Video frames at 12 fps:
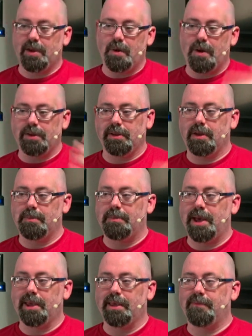go out and come
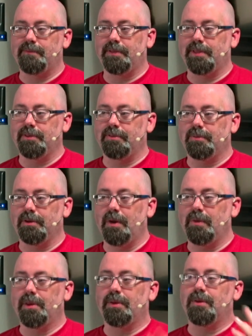back in for things to work.
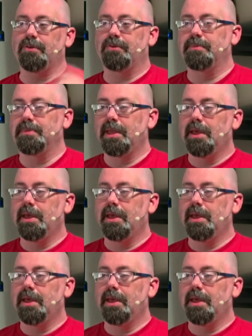Oh, there it goes.